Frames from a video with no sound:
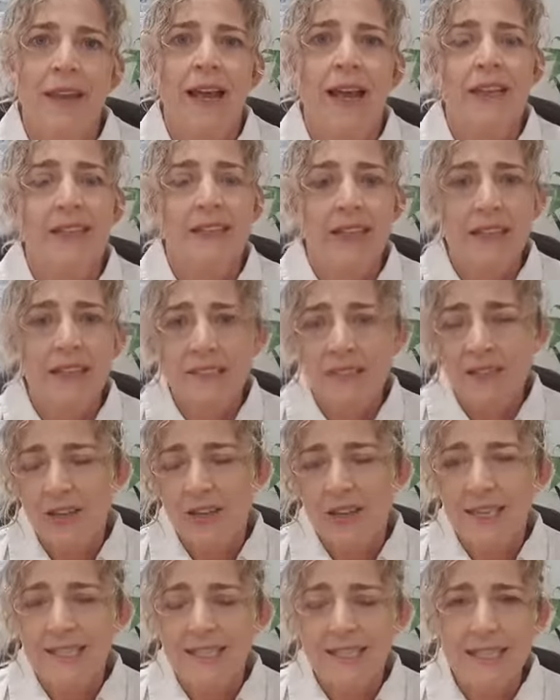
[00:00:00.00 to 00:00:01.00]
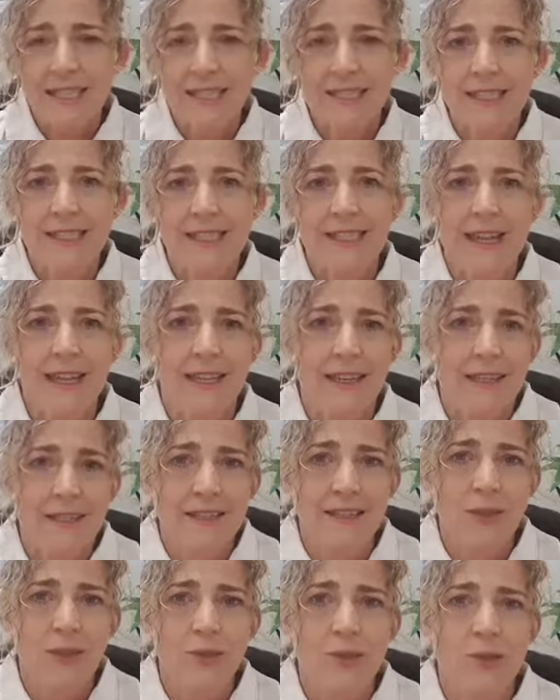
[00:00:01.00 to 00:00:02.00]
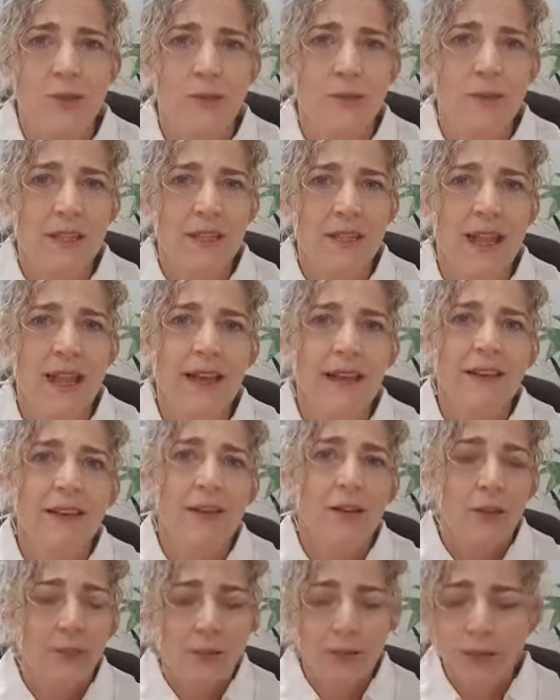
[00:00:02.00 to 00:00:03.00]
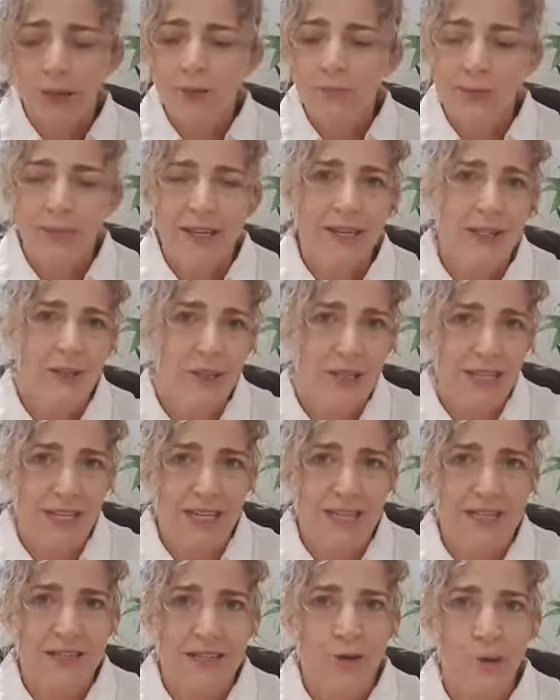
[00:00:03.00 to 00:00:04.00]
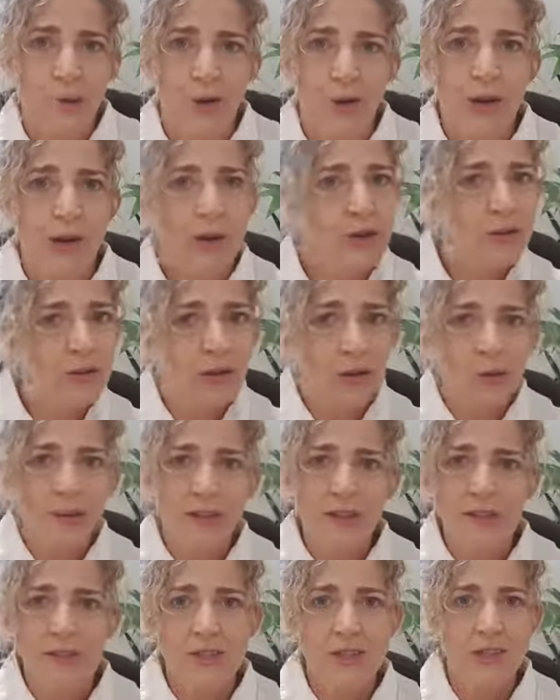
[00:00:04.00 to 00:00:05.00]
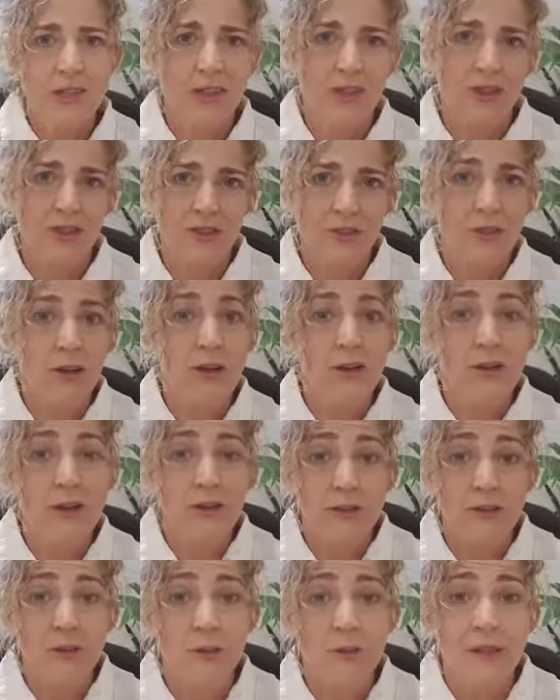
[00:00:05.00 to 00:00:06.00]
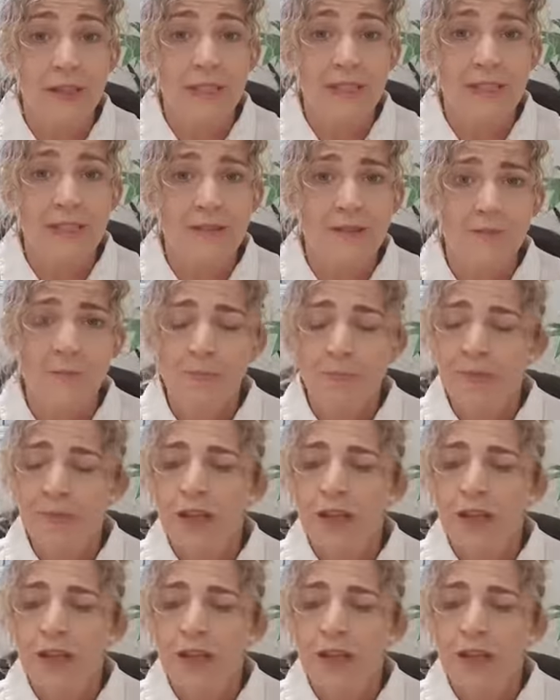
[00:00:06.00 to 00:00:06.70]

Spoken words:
And that 60 seconds that you're doing that, you could be at your desk at work. No one else is going to know that you're doing this.